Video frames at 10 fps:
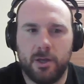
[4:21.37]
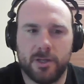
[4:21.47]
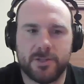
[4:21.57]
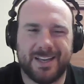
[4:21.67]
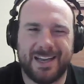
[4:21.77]

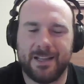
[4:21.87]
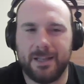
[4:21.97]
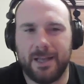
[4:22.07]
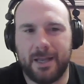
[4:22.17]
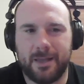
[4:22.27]
It's
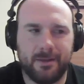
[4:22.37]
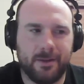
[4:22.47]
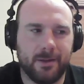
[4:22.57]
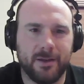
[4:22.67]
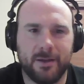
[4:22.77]
not like
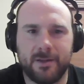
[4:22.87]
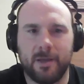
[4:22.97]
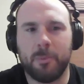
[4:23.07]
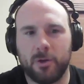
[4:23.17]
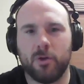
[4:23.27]
a
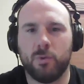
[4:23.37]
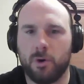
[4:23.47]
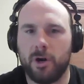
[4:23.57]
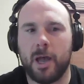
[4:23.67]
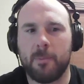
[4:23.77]
typical
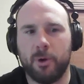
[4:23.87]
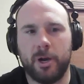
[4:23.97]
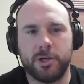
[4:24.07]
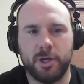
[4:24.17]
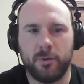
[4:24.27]
quarry
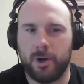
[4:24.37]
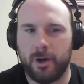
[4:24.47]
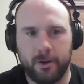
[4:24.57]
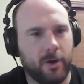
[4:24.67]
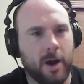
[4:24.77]
operation
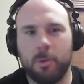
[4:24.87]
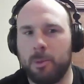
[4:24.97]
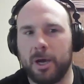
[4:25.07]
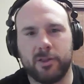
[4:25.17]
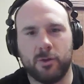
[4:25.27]
where
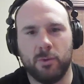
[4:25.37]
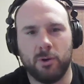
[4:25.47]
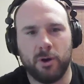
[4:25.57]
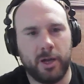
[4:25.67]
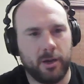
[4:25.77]
grandpa bought the
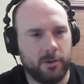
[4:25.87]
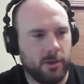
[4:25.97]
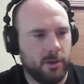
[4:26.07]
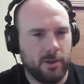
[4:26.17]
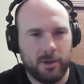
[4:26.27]
quarry
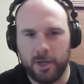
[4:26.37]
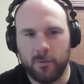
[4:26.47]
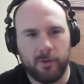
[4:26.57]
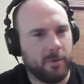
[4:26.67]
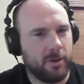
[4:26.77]
and,
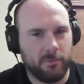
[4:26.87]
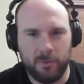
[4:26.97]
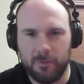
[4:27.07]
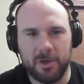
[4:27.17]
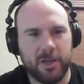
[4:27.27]
we've
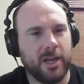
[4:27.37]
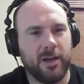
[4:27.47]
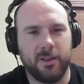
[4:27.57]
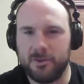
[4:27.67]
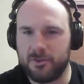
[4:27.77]
been
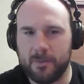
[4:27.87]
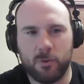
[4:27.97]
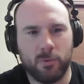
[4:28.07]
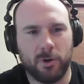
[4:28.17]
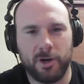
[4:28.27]
digging in the
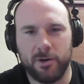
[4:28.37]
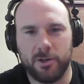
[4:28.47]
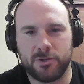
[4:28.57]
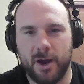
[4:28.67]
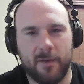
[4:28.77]
same quarry
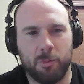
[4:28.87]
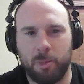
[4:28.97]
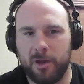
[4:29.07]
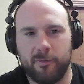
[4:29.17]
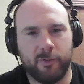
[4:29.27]
or this
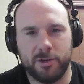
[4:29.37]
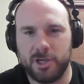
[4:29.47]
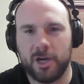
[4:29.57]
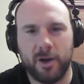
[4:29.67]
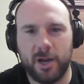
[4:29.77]
gravel pit for
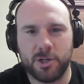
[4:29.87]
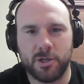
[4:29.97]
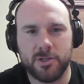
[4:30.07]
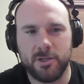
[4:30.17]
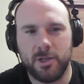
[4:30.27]

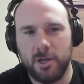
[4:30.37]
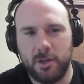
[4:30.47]
generations.